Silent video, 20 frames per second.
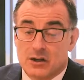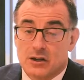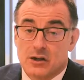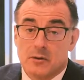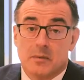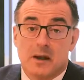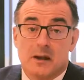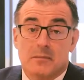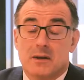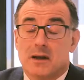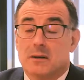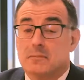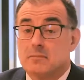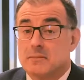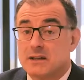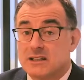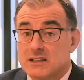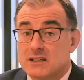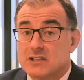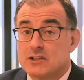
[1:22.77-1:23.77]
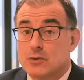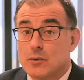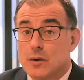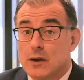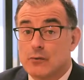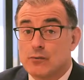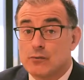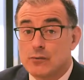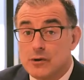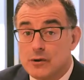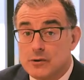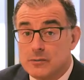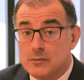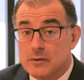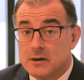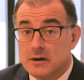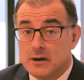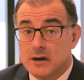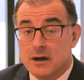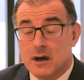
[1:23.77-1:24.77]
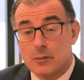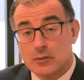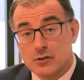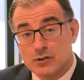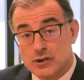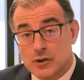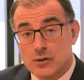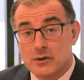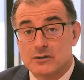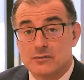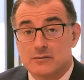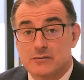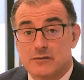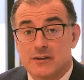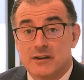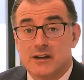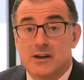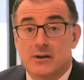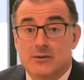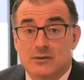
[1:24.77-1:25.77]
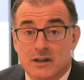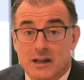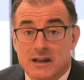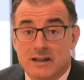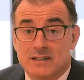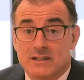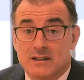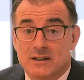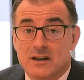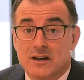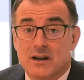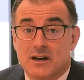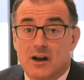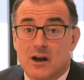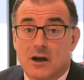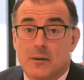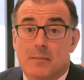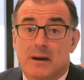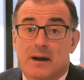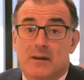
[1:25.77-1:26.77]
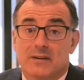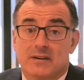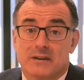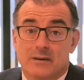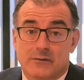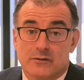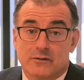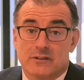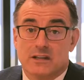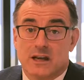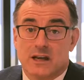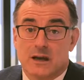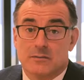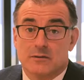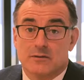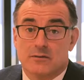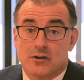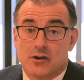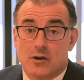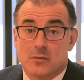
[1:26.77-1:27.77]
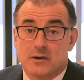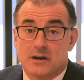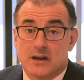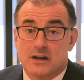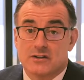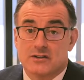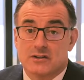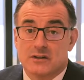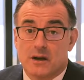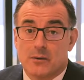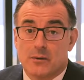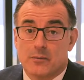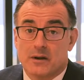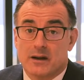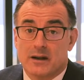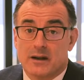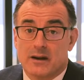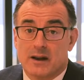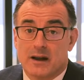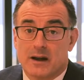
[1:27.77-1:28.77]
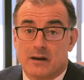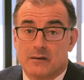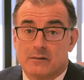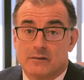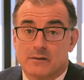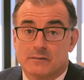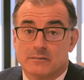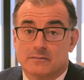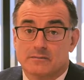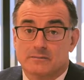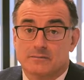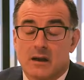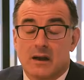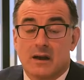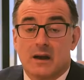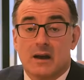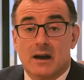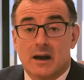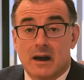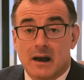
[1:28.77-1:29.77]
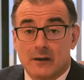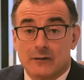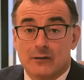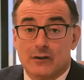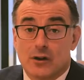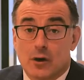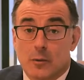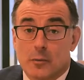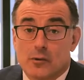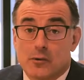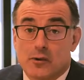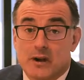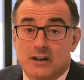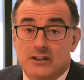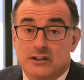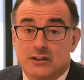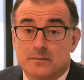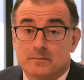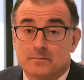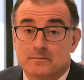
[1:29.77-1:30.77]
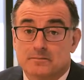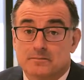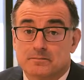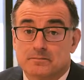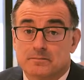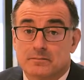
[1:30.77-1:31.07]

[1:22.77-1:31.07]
You may be admitted to a room, and we'll show you some videos later about the different types of accommodation that we can have. After the operation,